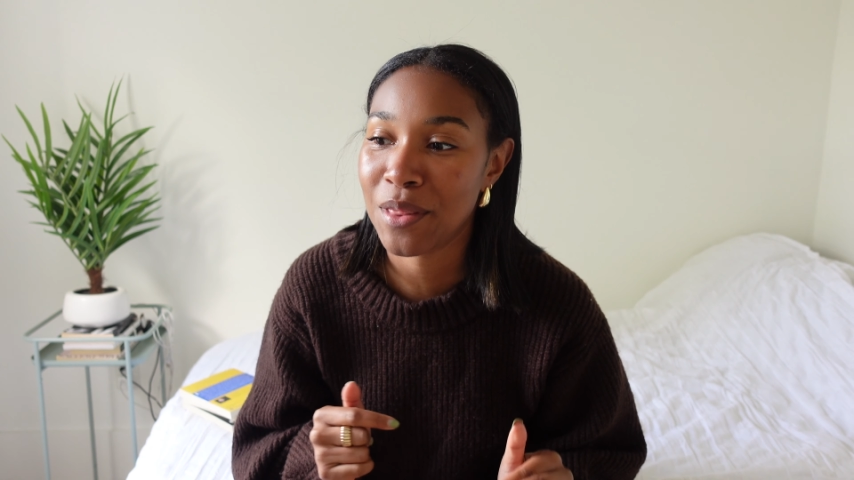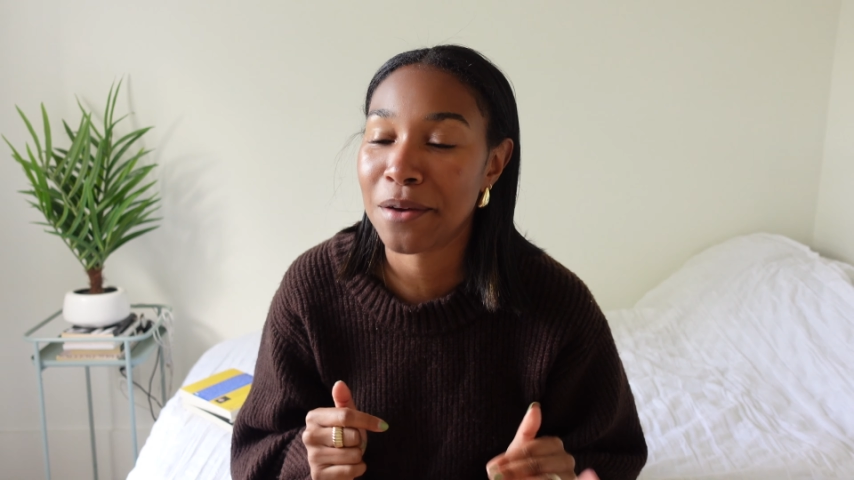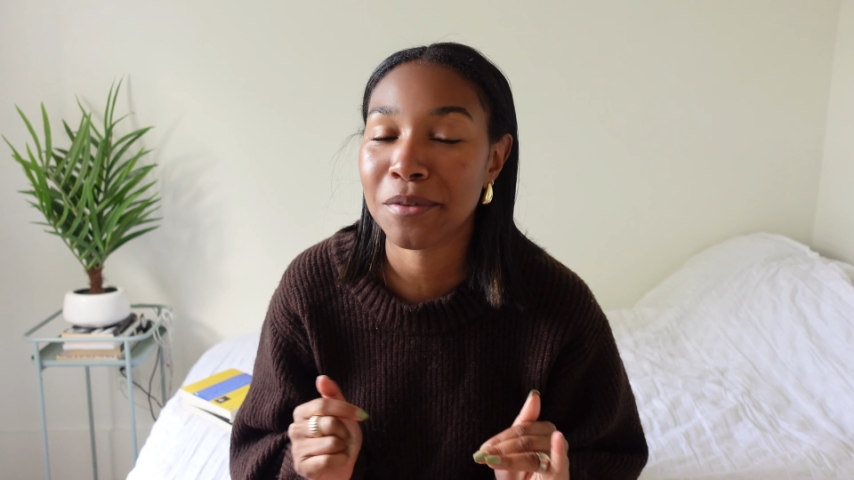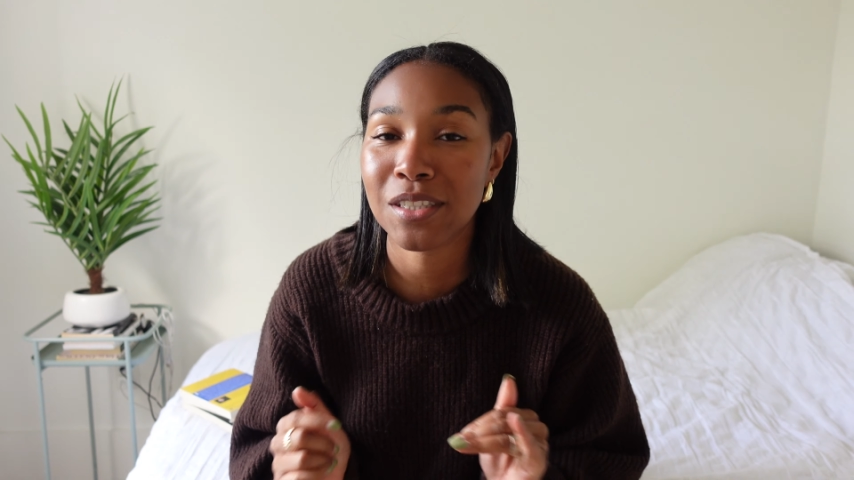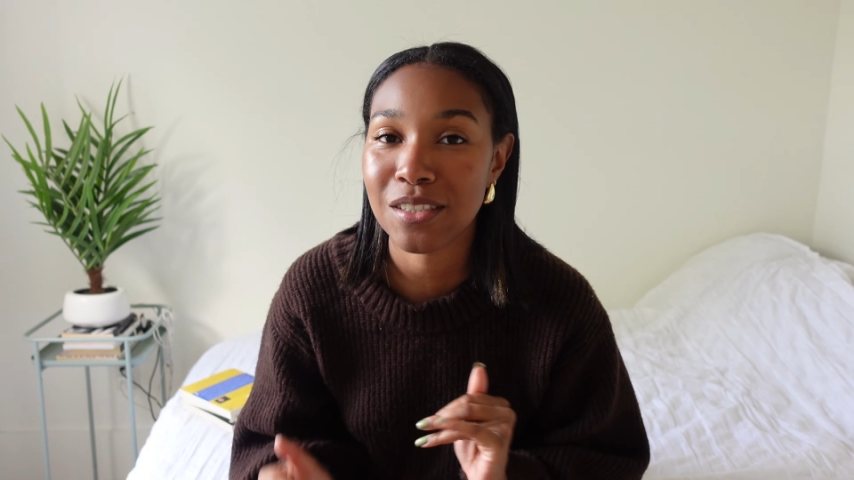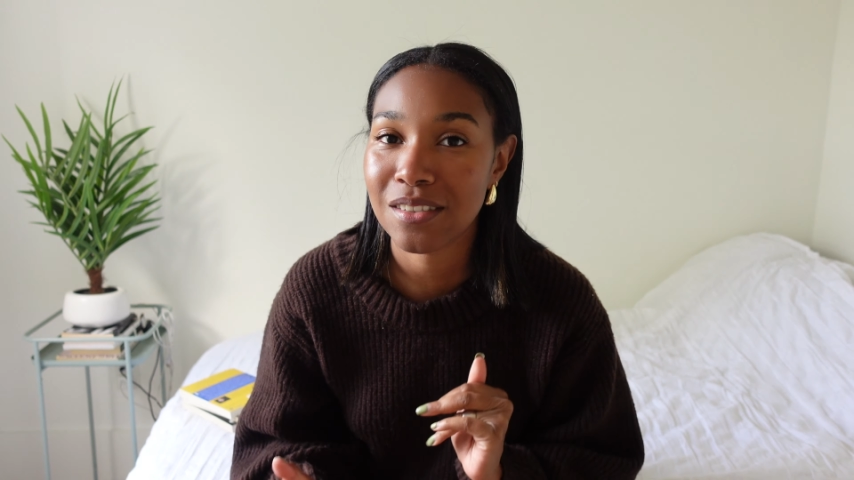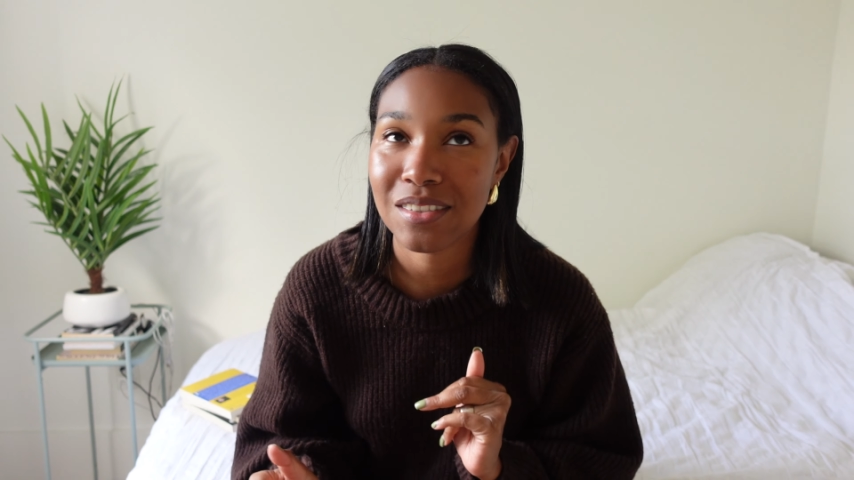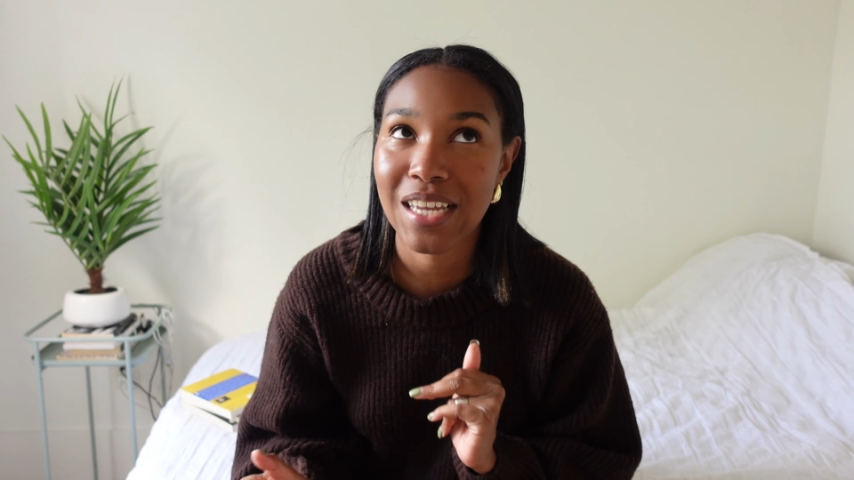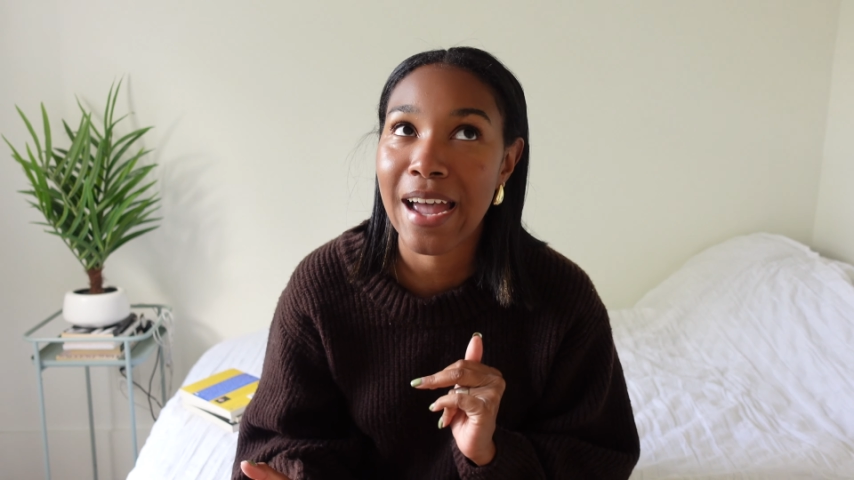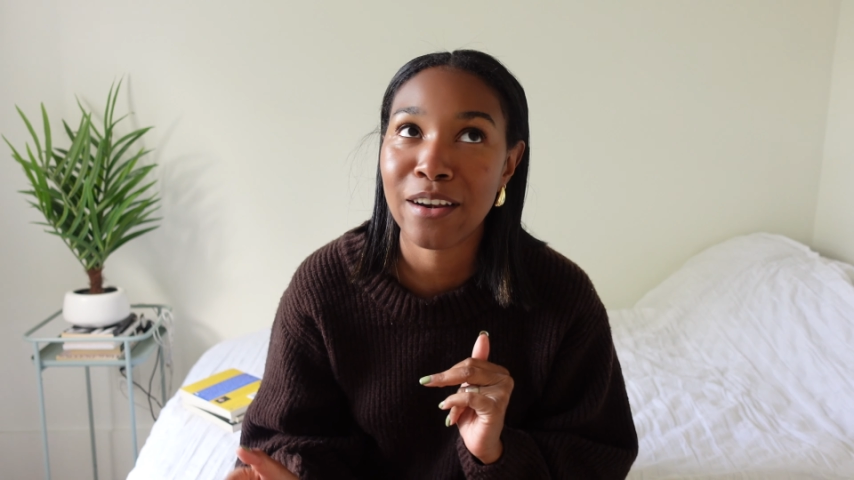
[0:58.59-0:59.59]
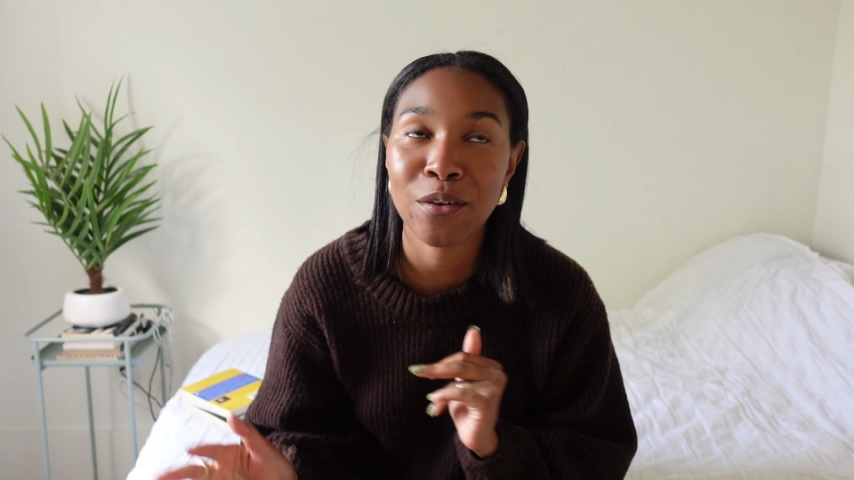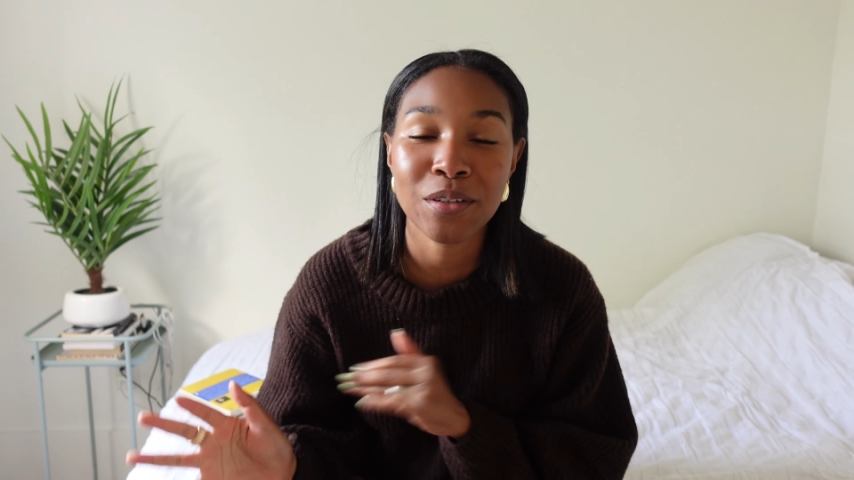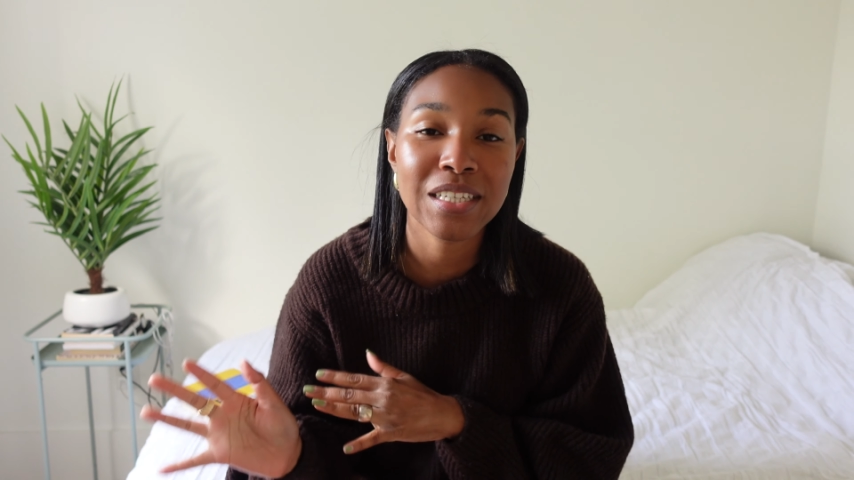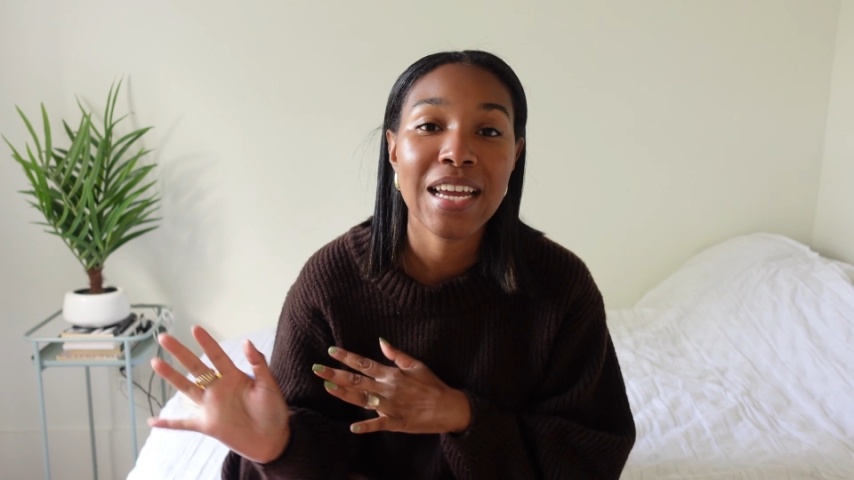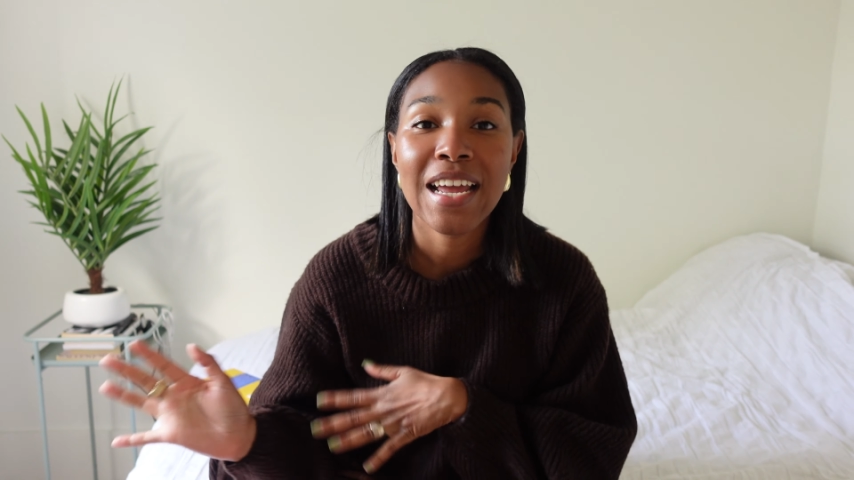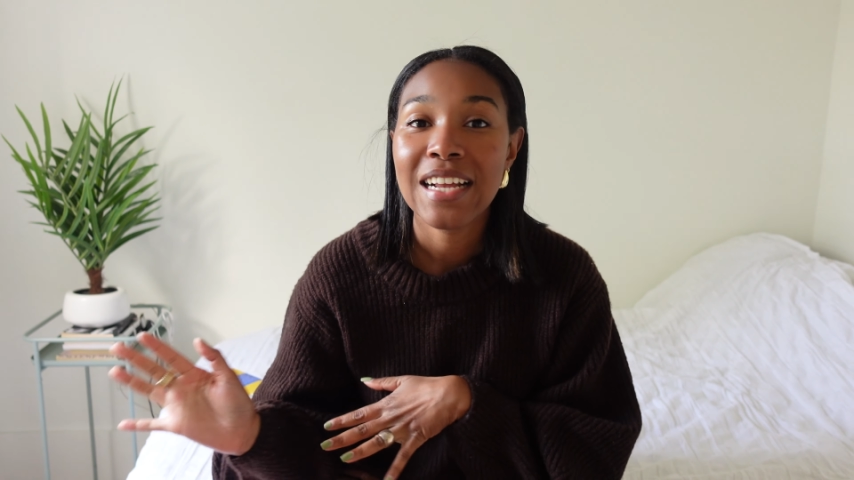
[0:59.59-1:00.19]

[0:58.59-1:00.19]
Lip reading: that was titled